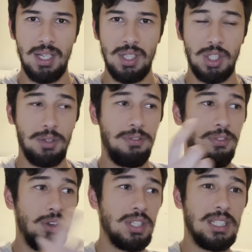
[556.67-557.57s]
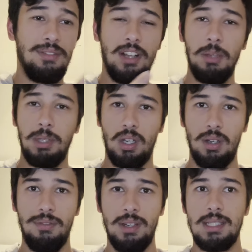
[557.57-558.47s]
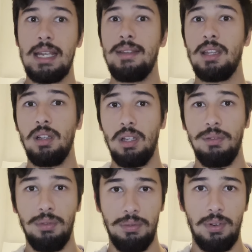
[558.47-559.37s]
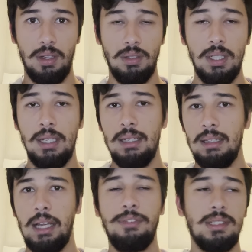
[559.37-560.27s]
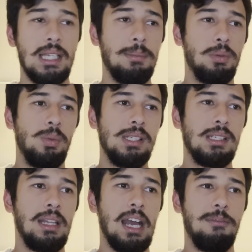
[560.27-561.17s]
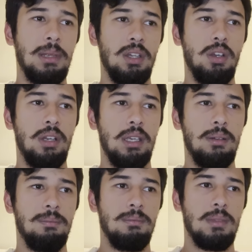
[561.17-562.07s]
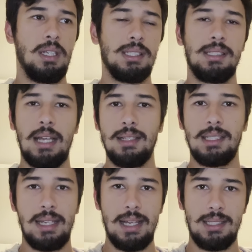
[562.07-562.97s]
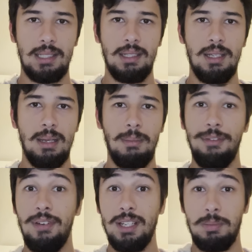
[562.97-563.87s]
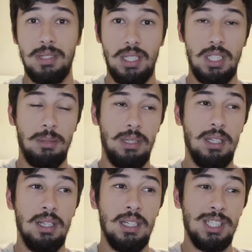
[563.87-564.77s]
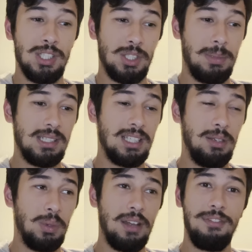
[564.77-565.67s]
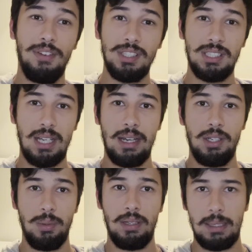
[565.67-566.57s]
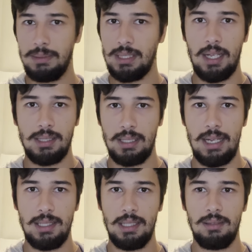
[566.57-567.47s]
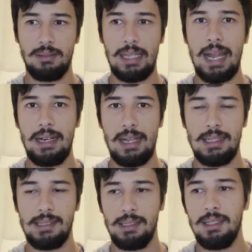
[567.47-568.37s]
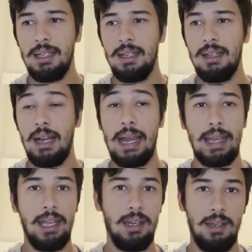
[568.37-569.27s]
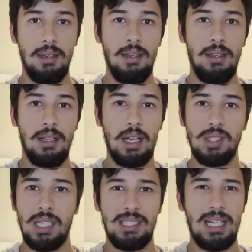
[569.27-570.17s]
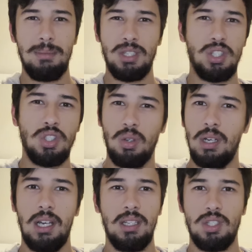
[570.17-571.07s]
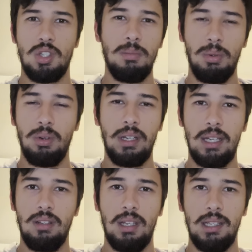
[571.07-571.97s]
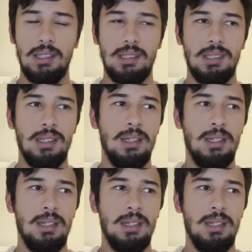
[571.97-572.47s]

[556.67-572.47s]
So first develop the confidence and then the love will follow. Like for example, recently I've been learning uh, salsa dancing. My friend has been teaching me. So basically when I first started doing like salsa dancing, Latin dancing, I hated it. I was like, damn, this is so hard, this is so boring, I don't like this.